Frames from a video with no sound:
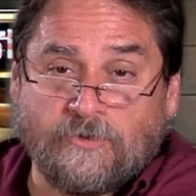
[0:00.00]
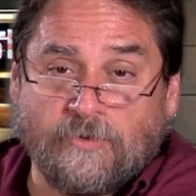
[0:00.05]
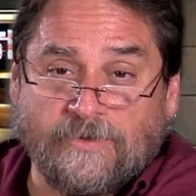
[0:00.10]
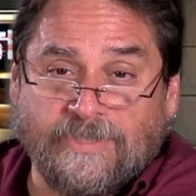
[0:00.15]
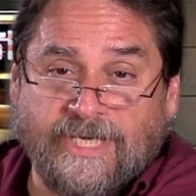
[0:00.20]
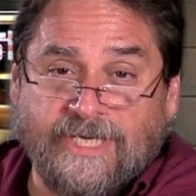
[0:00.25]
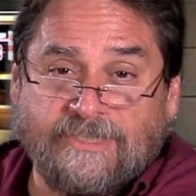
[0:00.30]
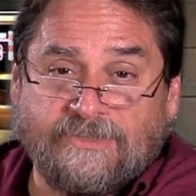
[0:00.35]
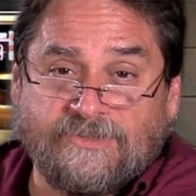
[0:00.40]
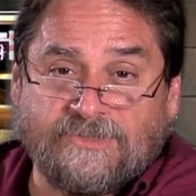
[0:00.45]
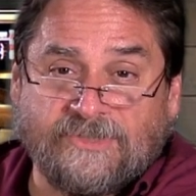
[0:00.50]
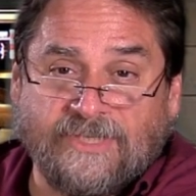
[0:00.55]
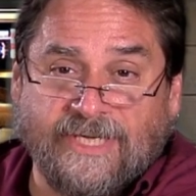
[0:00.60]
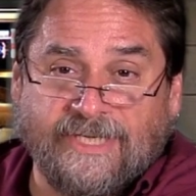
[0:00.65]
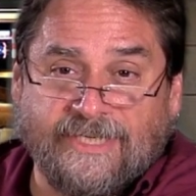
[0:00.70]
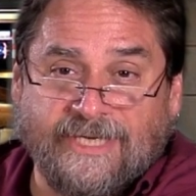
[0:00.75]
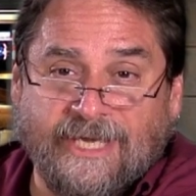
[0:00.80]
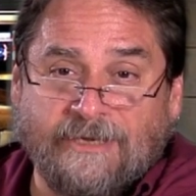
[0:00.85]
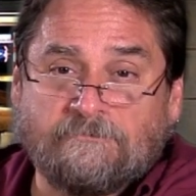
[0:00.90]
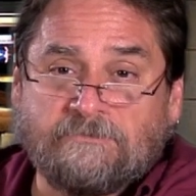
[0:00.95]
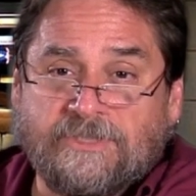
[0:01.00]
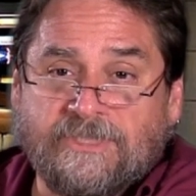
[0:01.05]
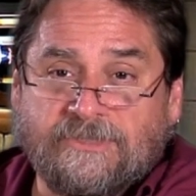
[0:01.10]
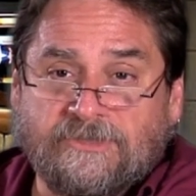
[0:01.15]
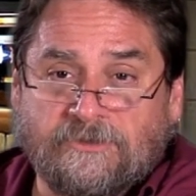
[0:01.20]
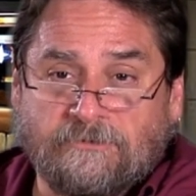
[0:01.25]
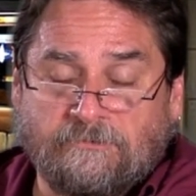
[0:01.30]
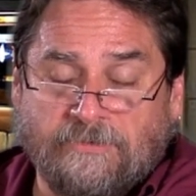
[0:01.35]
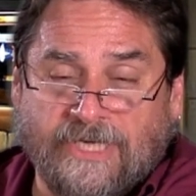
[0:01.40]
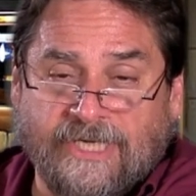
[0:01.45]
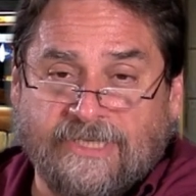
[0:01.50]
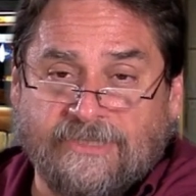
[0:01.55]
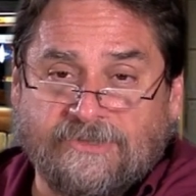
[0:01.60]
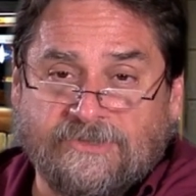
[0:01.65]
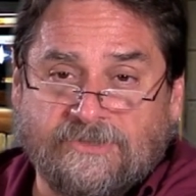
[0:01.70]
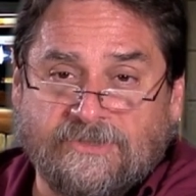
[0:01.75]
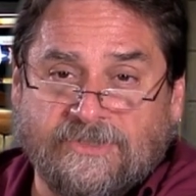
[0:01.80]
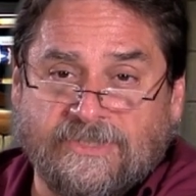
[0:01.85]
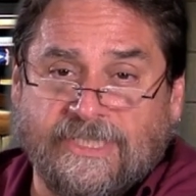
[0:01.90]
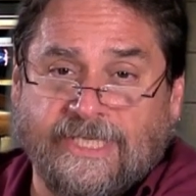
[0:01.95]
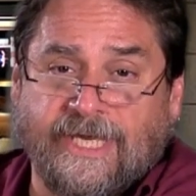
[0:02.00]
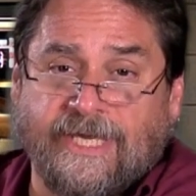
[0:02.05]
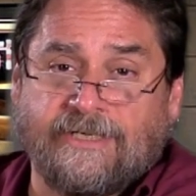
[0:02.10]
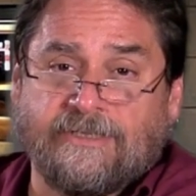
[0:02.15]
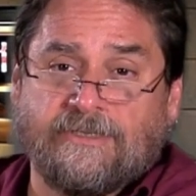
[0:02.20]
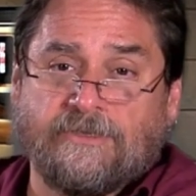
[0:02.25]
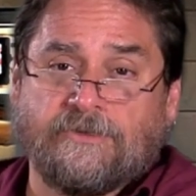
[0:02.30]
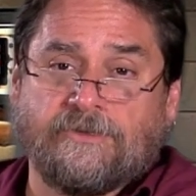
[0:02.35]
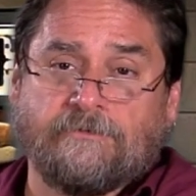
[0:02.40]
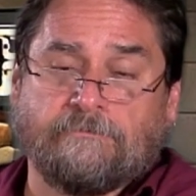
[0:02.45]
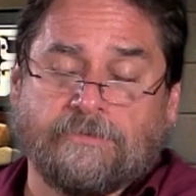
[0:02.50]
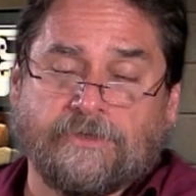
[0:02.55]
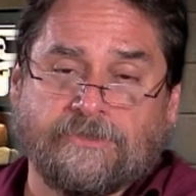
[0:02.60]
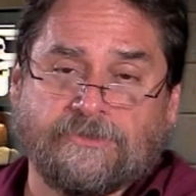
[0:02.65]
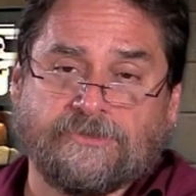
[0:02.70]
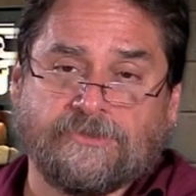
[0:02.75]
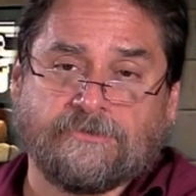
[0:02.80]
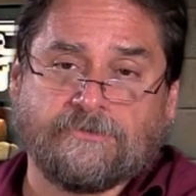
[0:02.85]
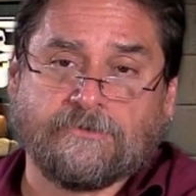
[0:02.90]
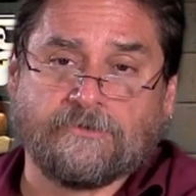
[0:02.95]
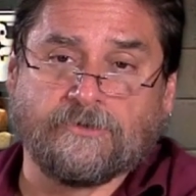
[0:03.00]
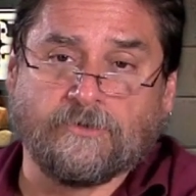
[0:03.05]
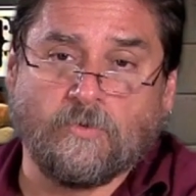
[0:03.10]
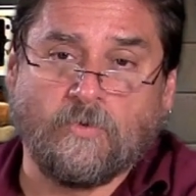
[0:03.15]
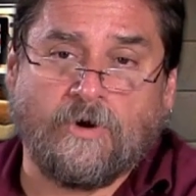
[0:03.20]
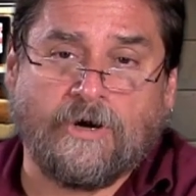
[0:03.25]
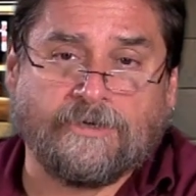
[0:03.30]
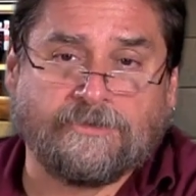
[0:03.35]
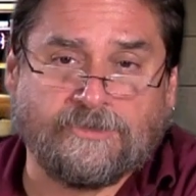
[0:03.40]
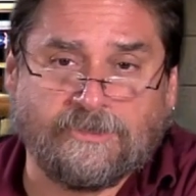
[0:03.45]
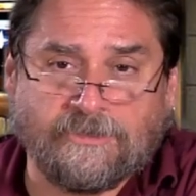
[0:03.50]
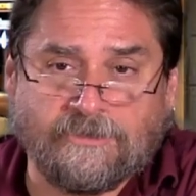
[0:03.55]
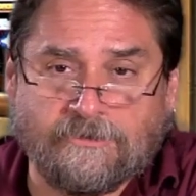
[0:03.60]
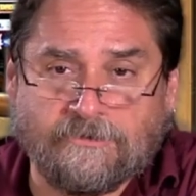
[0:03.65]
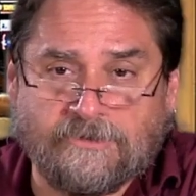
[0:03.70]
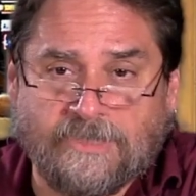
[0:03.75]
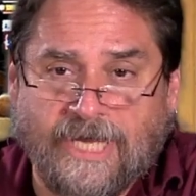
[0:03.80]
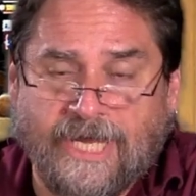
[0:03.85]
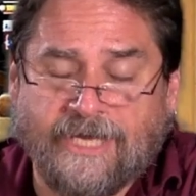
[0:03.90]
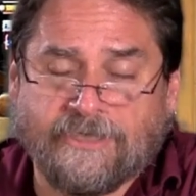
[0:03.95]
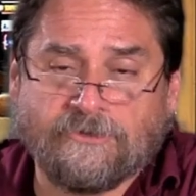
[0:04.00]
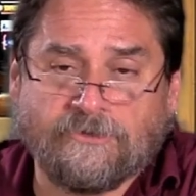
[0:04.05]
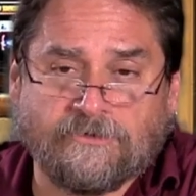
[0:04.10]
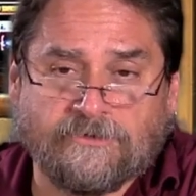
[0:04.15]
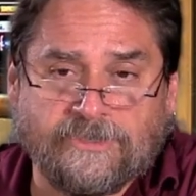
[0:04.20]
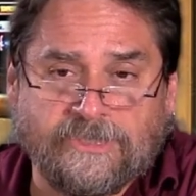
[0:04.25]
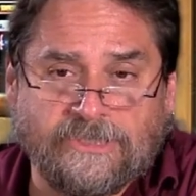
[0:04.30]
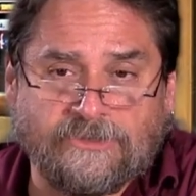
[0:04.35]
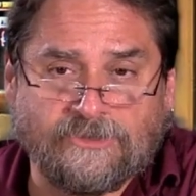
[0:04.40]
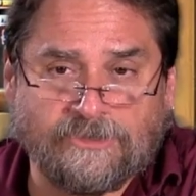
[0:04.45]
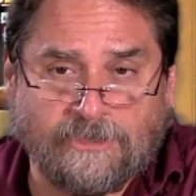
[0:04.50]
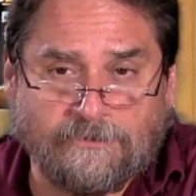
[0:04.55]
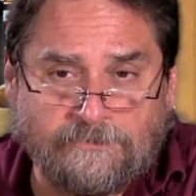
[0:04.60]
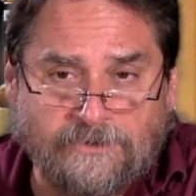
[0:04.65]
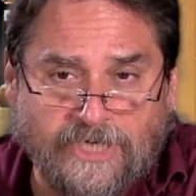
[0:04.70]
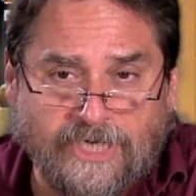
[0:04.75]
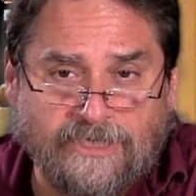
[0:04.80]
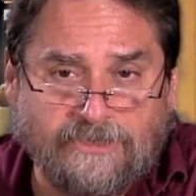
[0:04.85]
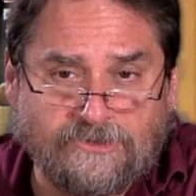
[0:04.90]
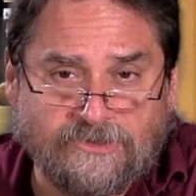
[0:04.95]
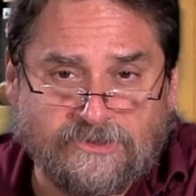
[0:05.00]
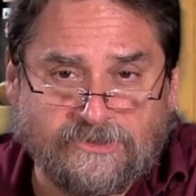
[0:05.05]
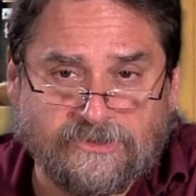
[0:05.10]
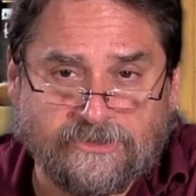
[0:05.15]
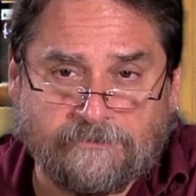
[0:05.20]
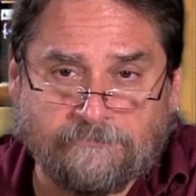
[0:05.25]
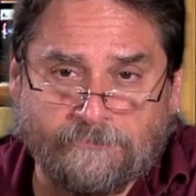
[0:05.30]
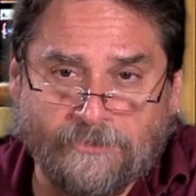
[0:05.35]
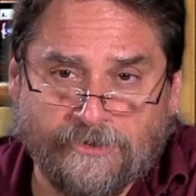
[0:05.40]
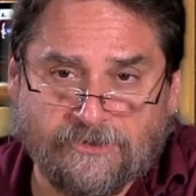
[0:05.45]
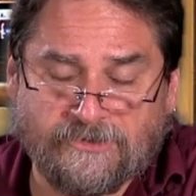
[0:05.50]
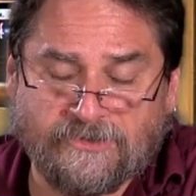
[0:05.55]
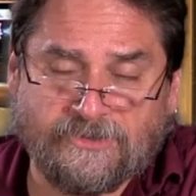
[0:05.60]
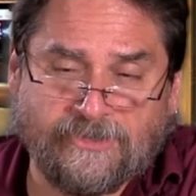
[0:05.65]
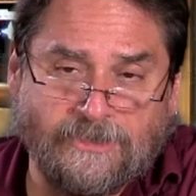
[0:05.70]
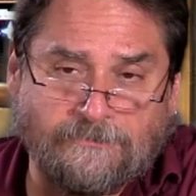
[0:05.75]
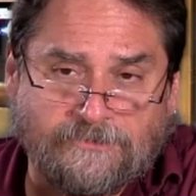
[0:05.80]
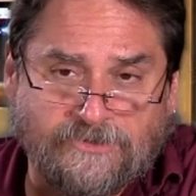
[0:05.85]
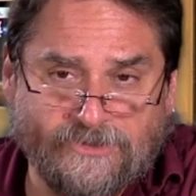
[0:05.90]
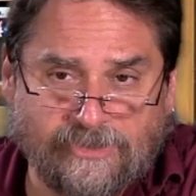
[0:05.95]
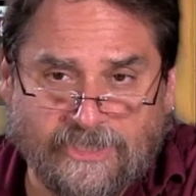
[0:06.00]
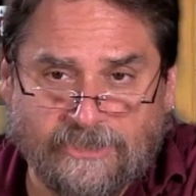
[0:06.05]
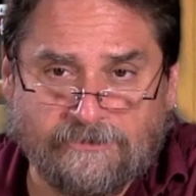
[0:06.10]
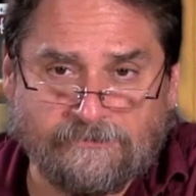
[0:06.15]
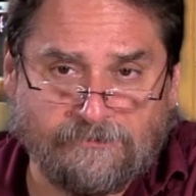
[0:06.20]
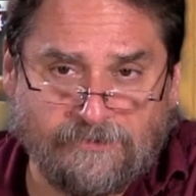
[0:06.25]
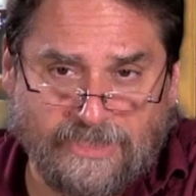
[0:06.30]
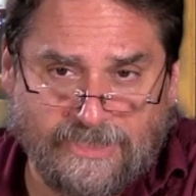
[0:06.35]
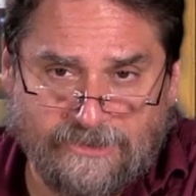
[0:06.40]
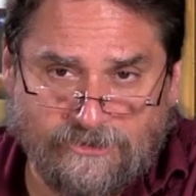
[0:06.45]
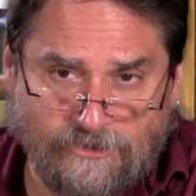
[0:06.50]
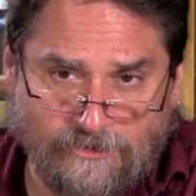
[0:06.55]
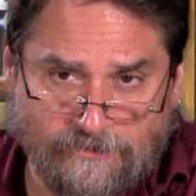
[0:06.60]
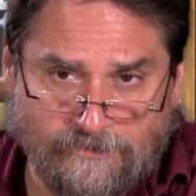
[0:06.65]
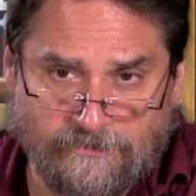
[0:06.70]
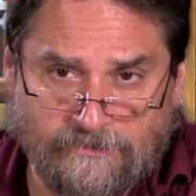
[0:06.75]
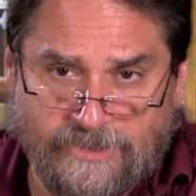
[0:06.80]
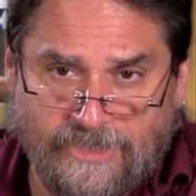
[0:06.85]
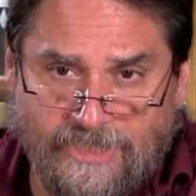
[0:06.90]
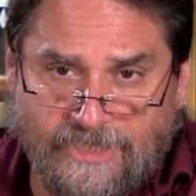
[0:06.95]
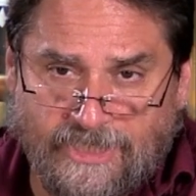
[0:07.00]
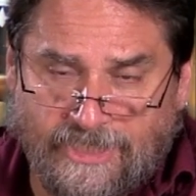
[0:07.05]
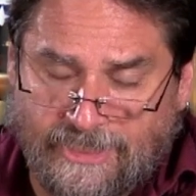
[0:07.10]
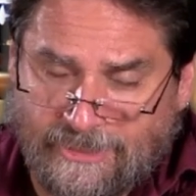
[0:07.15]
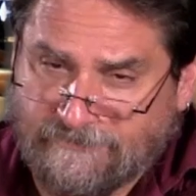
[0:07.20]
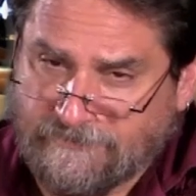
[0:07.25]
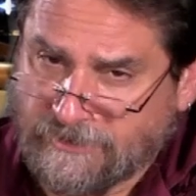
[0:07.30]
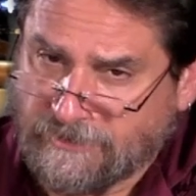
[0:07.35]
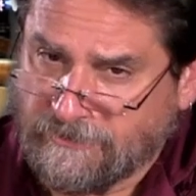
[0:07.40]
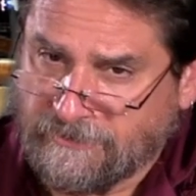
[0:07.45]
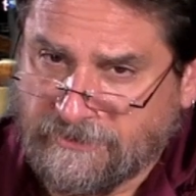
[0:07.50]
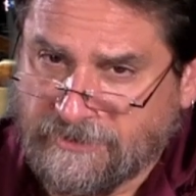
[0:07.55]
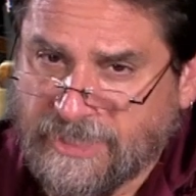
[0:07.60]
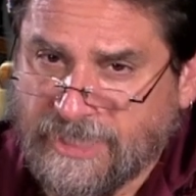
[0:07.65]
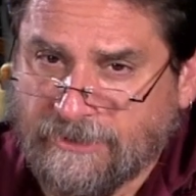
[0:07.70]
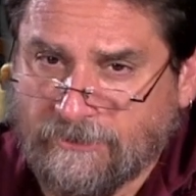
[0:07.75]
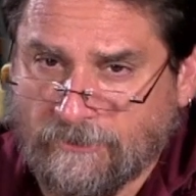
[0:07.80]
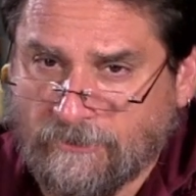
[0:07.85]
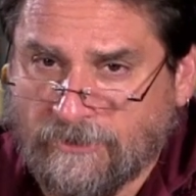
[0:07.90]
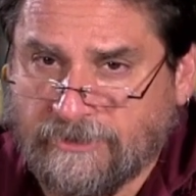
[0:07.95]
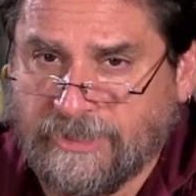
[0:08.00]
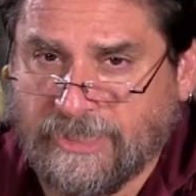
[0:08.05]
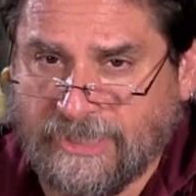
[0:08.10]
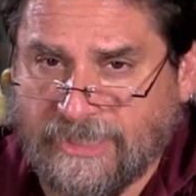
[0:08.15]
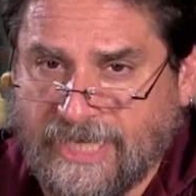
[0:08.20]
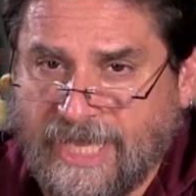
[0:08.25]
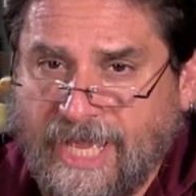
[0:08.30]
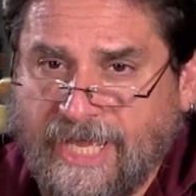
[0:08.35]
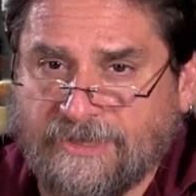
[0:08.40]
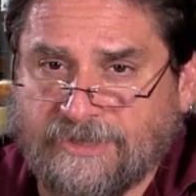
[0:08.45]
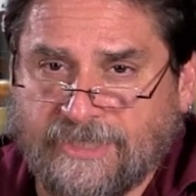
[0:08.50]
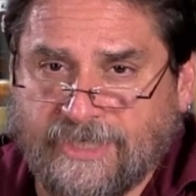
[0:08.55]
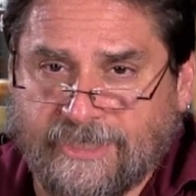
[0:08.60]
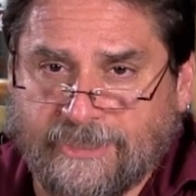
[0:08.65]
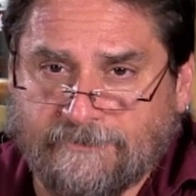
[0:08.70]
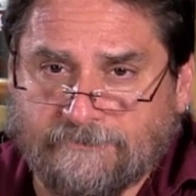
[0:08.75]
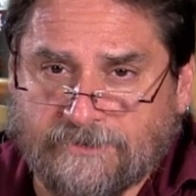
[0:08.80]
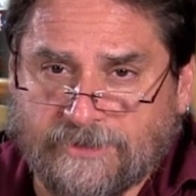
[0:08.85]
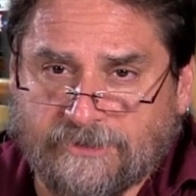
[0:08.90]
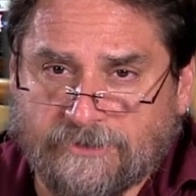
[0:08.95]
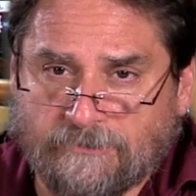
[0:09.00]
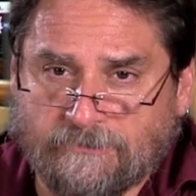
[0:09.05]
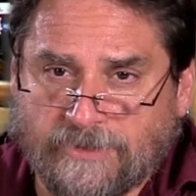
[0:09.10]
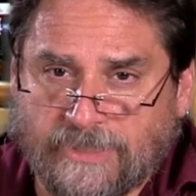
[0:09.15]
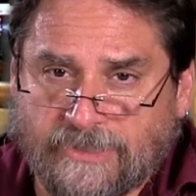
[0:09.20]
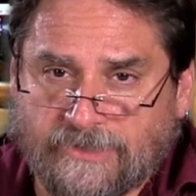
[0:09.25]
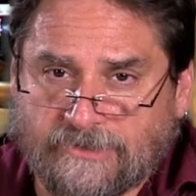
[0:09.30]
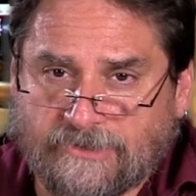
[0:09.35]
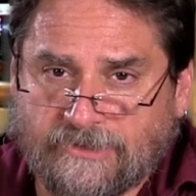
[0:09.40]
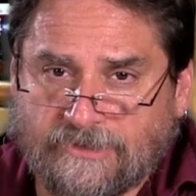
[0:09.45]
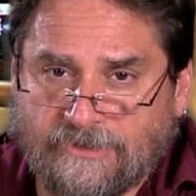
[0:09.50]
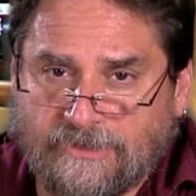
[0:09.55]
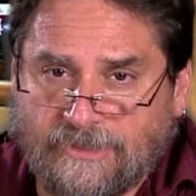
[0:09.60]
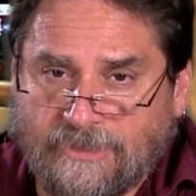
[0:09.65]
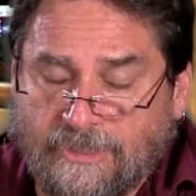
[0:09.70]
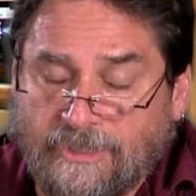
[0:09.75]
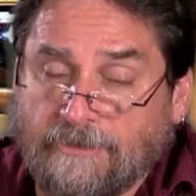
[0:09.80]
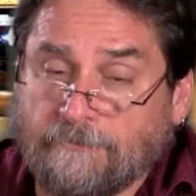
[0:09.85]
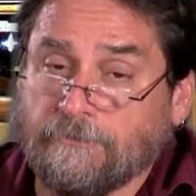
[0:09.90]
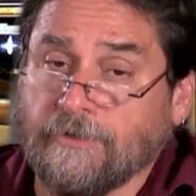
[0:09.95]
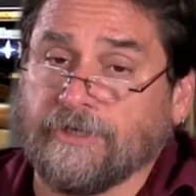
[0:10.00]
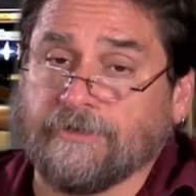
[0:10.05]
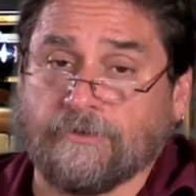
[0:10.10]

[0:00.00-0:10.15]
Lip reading: It creates an empty space that the person who's watching you actually subconsciously puts themselves into, even though you're not looking at that empty space.